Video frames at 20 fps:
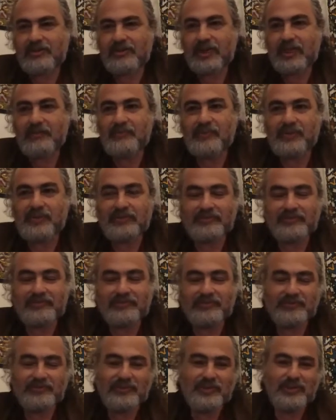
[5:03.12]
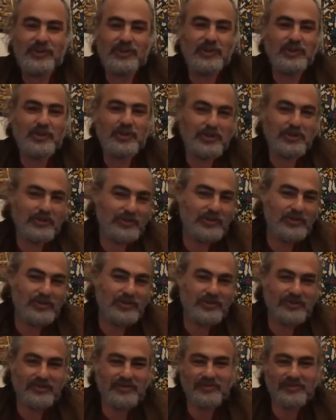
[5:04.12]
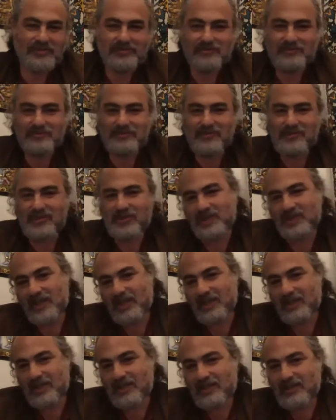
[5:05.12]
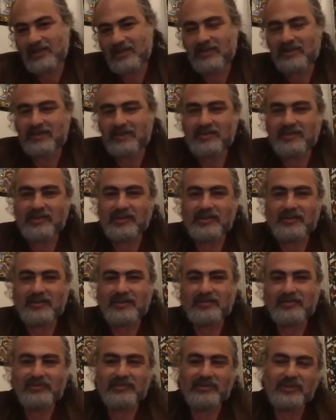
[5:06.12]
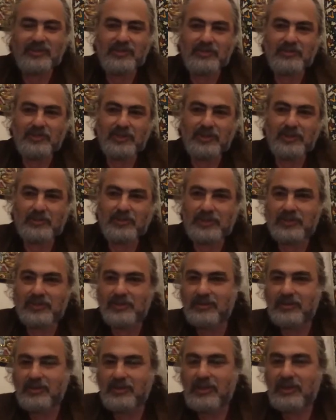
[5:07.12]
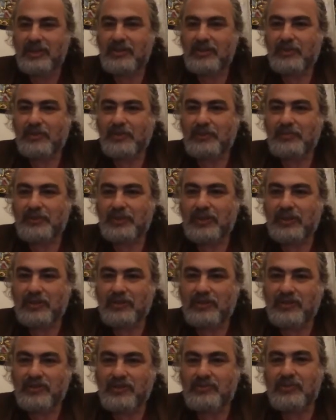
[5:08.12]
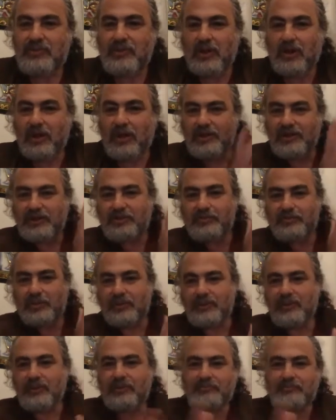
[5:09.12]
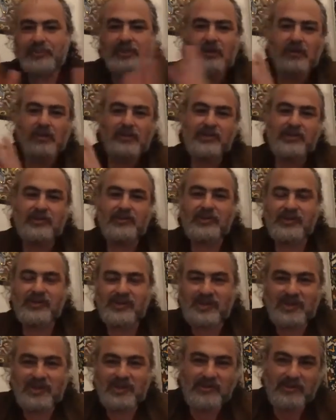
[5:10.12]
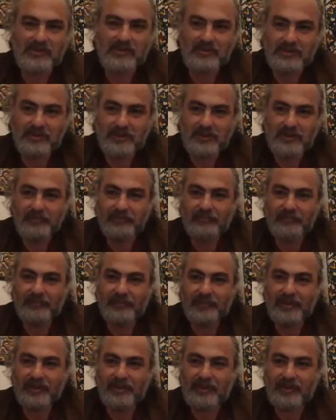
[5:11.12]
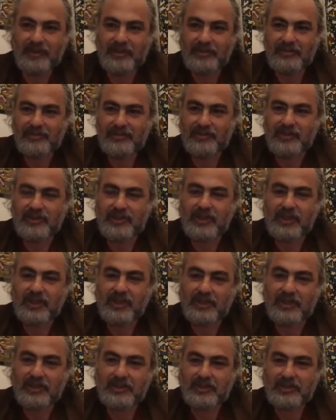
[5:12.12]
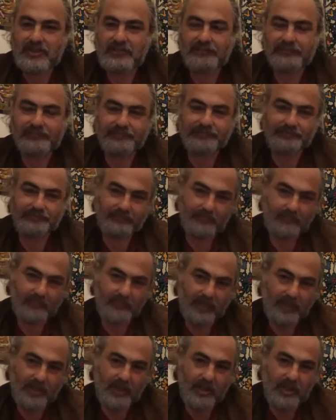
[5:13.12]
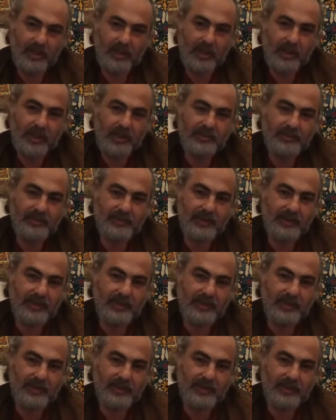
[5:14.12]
times of church and state and the division between what belongs to God and what belongs to the Caesar in Christianity. And